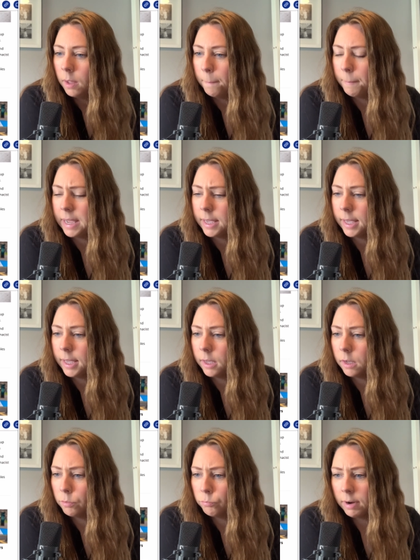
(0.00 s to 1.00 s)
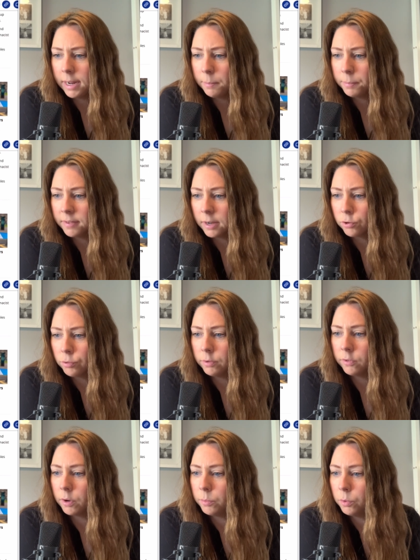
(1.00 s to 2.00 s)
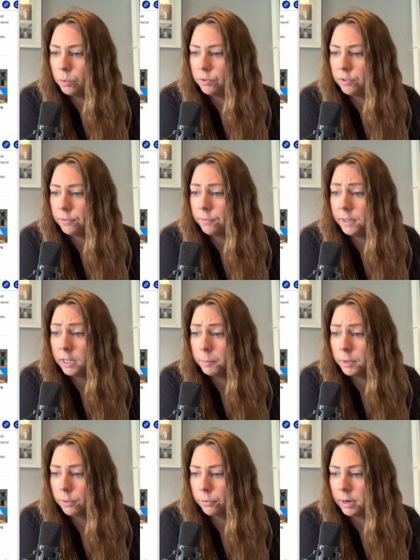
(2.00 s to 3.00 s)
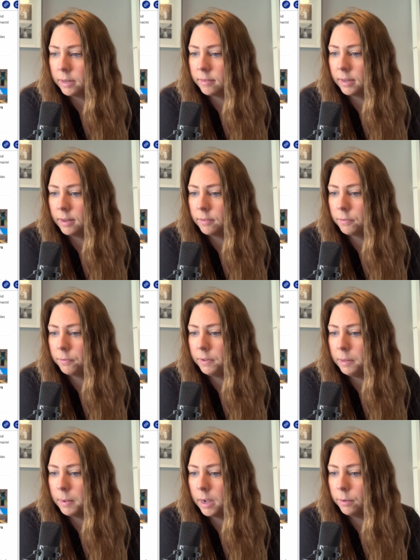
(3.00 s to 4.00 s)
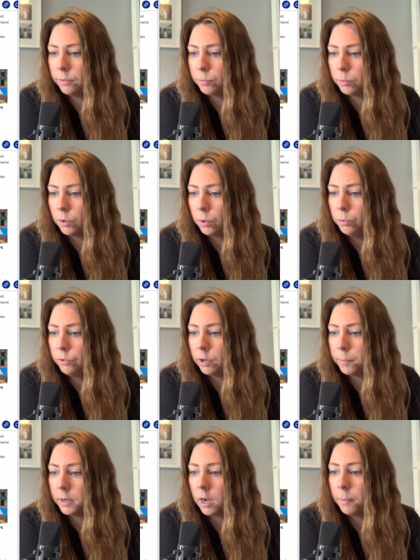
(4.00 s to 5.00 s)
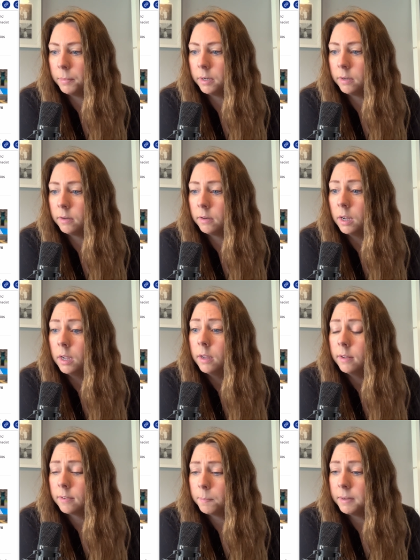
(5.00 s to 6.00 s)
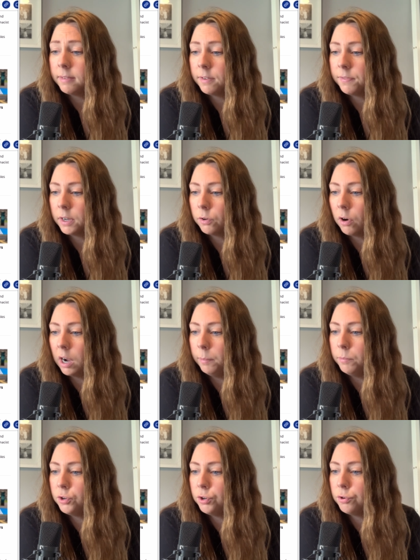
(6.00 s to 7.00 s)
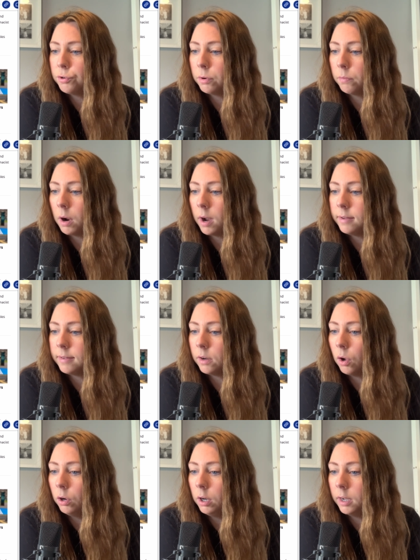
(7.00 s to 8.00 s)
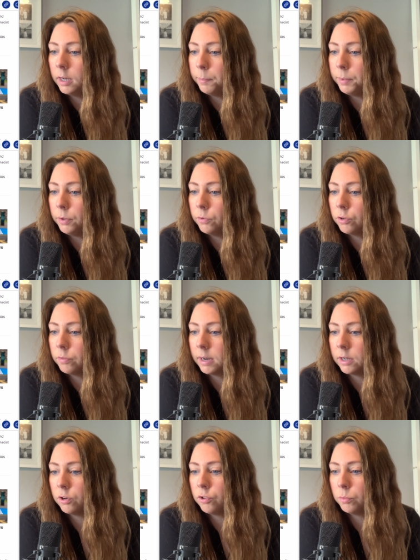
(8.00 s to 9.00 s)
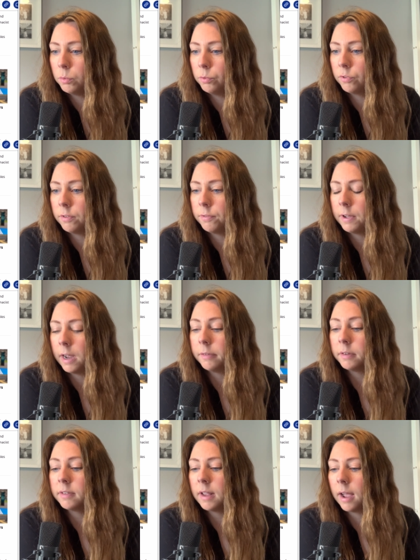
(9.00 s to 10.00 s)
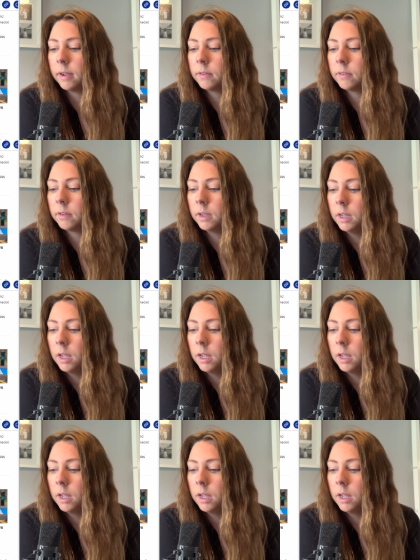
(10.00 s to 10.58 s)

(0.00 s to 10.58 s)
Making rape, sexual assault, or disfigurement threats against females would also become a specific crime due to a rise in online abuse directed towards the fairer sex.